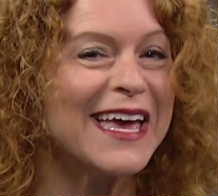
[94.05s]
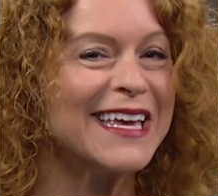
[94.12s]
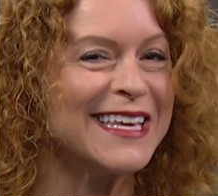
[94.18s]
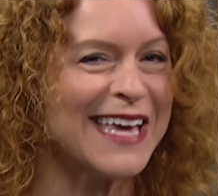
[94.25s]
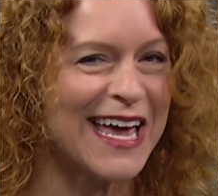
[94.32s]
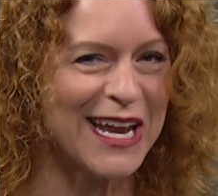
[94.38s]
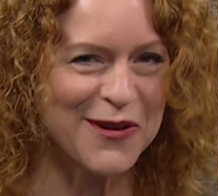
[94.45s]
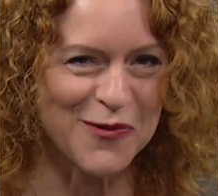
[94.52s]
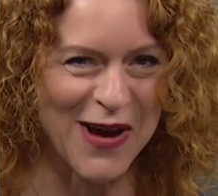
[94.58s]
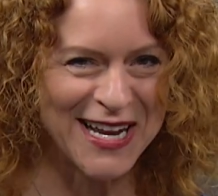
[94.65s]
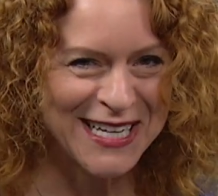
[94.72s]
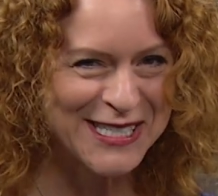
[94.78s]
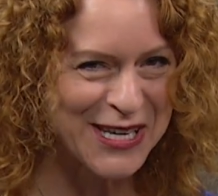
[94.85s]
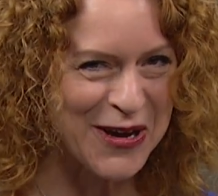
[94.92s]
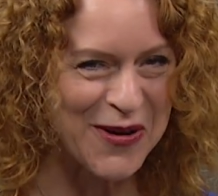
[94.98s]
getting
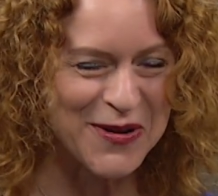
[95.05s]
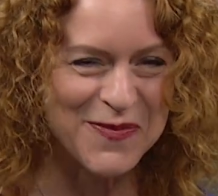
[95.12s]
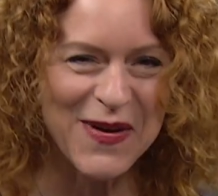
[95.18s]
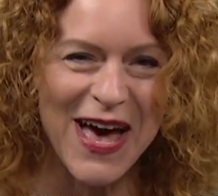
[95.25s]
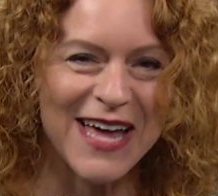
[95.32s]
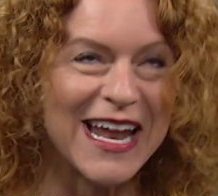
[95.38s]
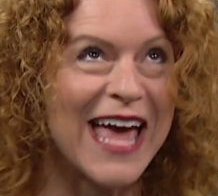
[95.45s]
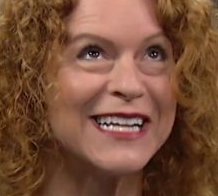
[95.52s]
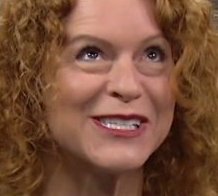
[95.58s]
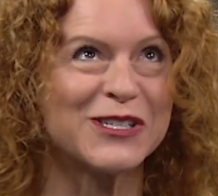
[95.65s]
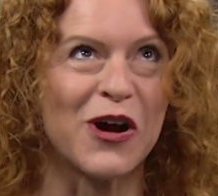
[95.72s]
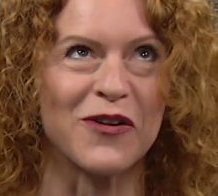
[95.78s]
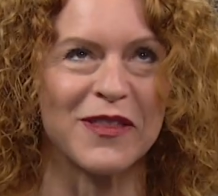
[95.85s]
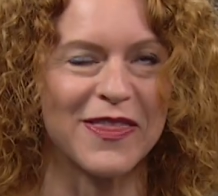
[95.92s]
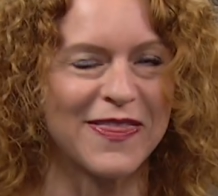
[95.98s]
ready to go to bed, and
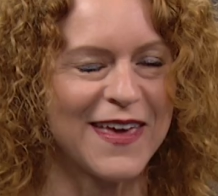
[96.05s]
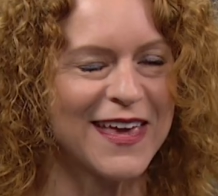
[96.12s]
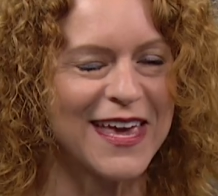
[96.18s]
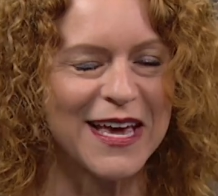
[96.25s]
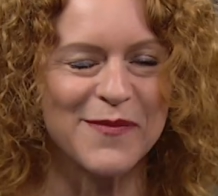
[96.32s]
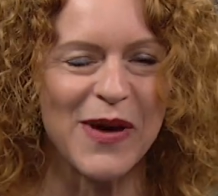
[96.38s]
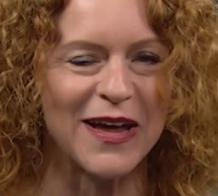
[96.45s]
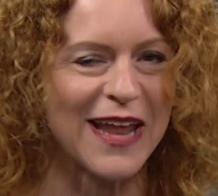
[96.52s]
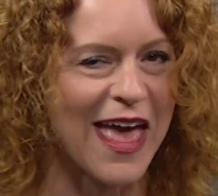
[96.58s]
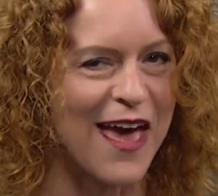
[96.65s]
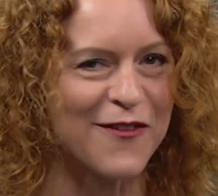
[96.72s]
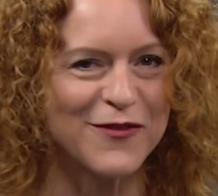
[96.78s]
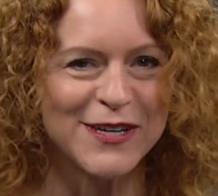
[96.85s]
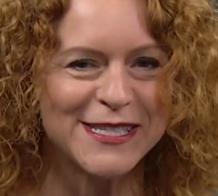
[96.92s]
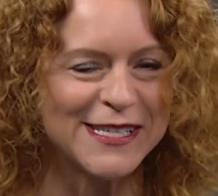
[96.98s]
start thinking about
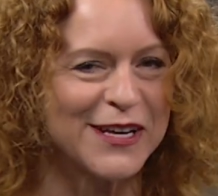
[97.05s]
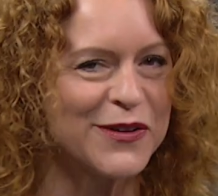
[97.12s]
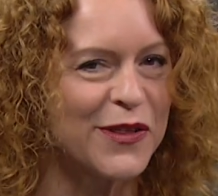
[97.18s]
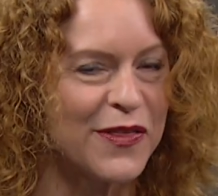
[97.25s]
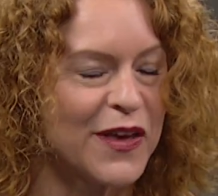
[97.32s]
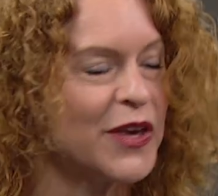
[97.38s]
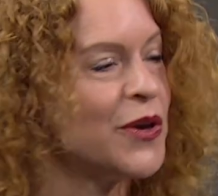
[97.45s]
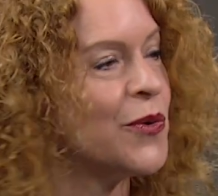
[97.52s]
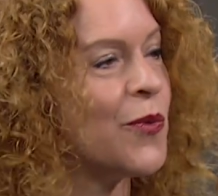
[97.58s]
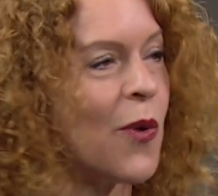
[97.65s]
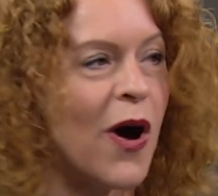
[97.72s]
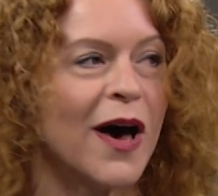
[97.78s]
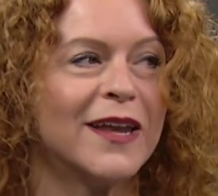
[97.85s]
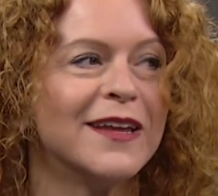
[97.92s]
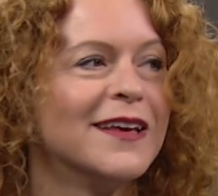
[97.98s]
every single thing you
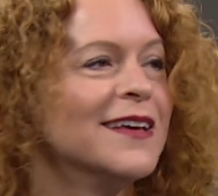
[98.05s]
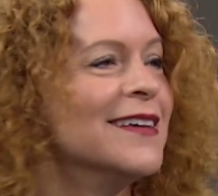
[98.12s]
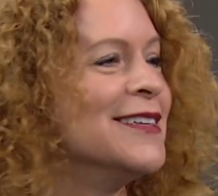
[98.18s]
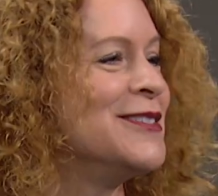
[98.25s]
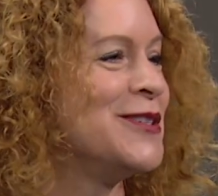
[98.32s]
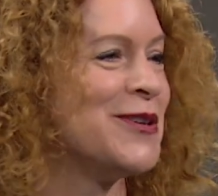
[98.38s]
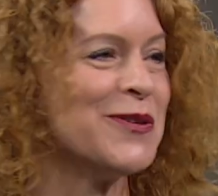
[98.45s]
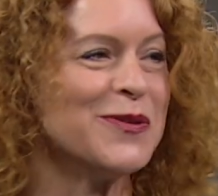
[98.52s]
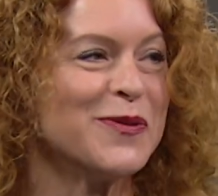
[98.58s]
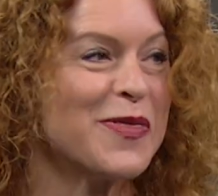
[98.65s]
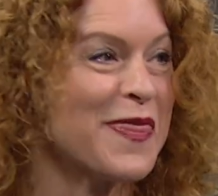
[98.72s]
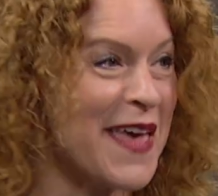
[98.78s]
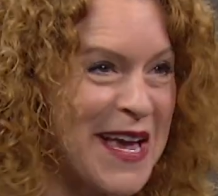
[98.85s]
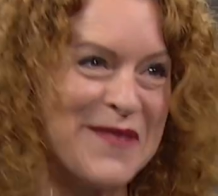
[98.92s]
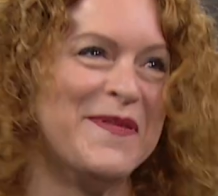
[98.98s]
want to
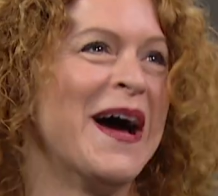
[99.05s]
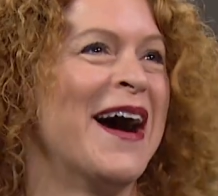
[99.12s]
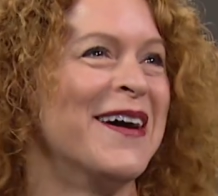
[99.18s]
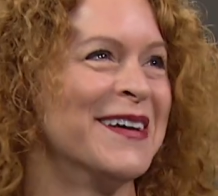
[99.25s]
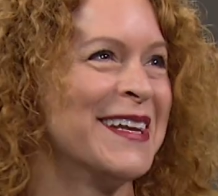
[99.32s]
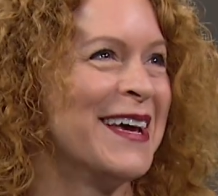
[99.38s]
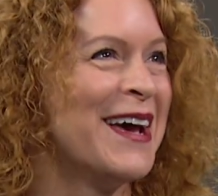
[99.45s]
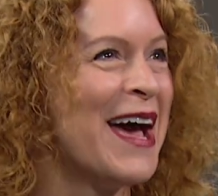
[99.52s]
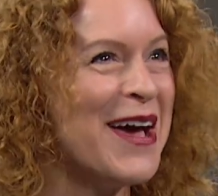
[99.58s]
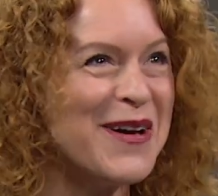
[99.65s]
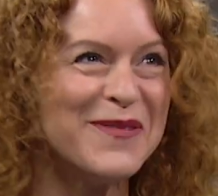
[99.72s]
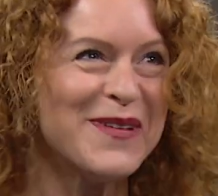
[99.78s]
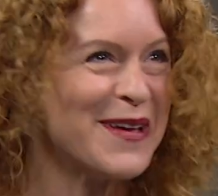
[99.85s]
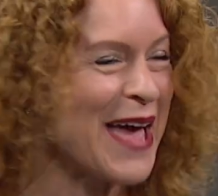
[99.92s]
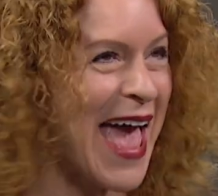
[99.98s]
think about
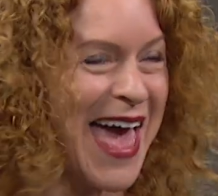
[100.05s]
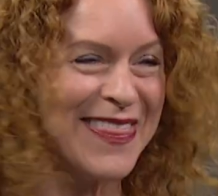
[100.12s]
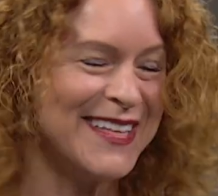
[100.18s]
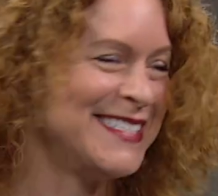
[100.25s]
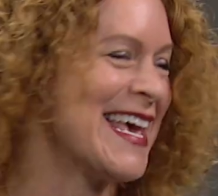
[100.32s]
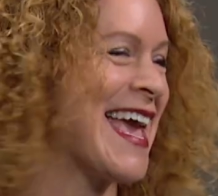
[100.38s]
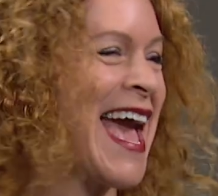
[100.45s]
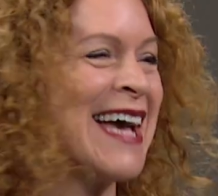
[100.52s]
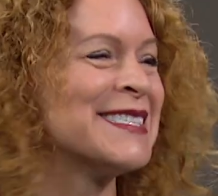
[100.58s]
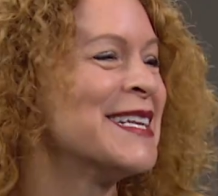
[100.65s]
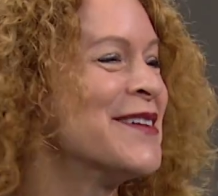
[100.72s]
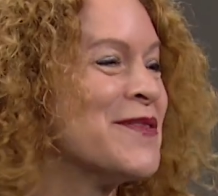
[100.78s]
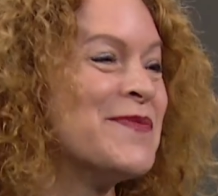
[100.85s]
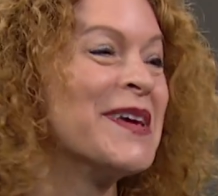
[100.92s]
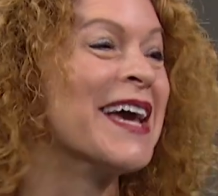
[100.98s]
and the day hasn't
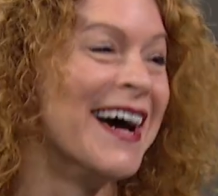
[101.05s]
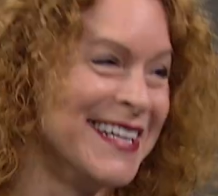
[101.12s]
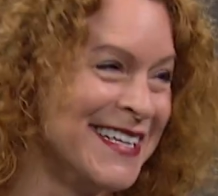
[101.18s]
even begun